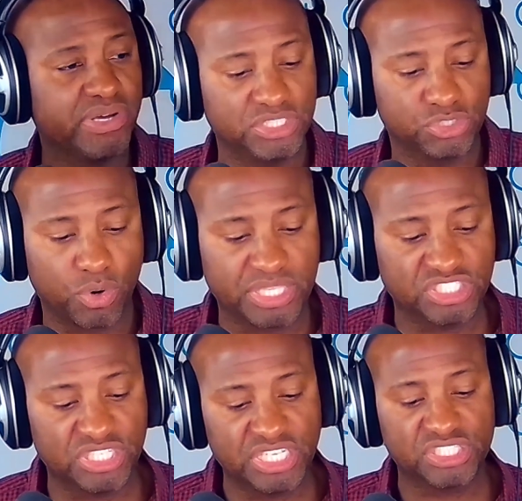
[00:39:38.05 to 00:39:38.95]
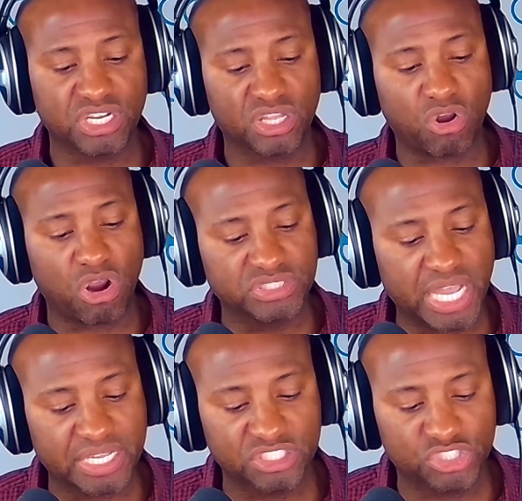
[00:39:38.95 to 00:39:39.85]
enjoyed this edition of the Carl
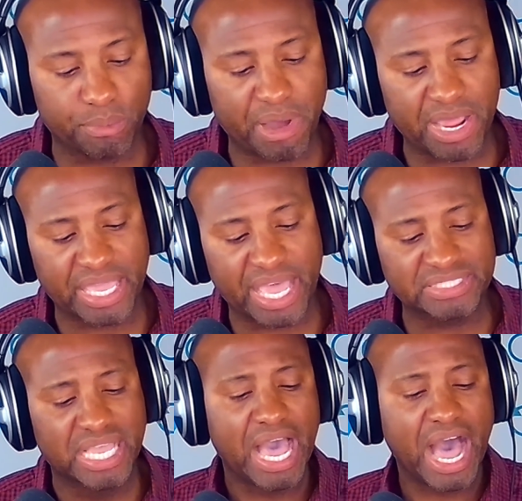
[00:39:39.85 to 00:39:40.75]
Jackson Show podcast.